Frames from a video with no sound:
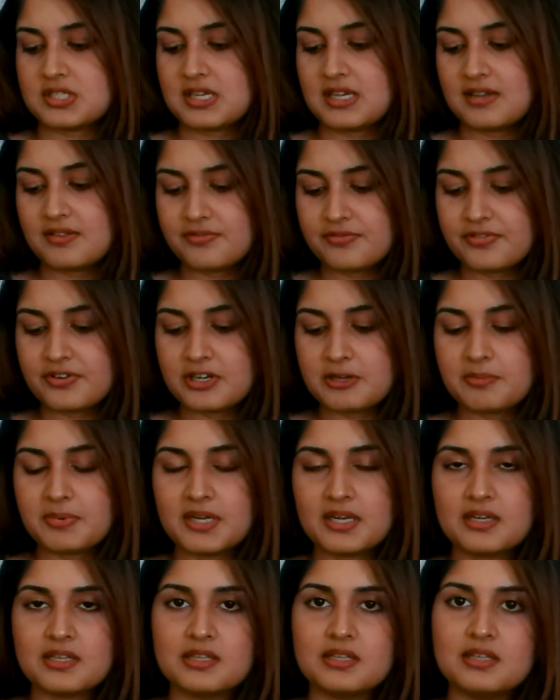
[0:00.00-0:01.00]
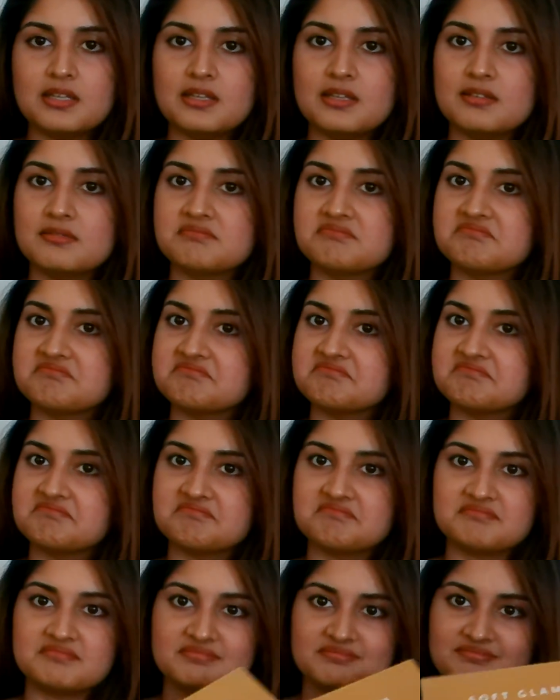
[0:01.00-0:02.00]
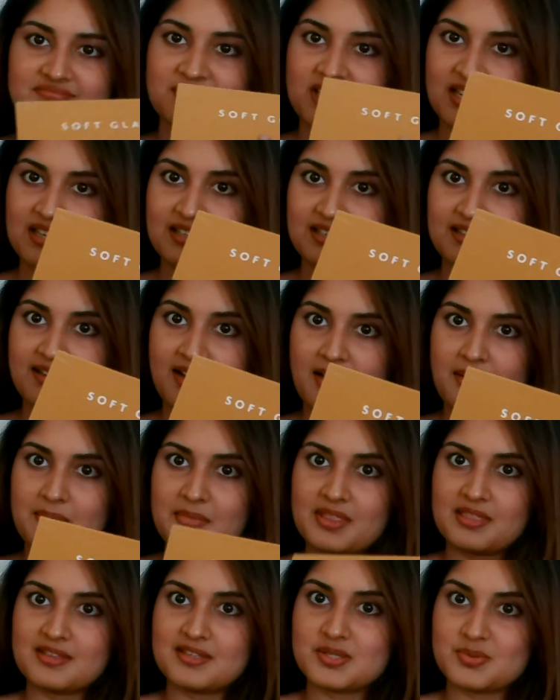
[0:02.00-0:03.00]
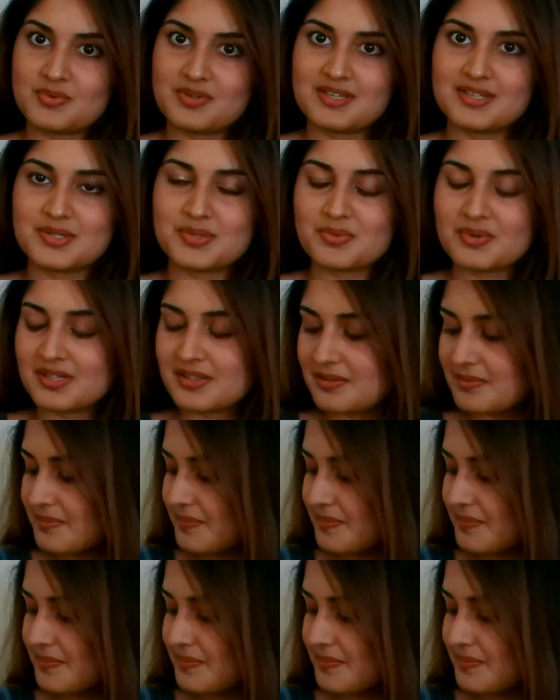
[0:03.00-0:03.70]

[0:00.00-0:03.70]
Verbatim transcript: everybody highly recommend this one as well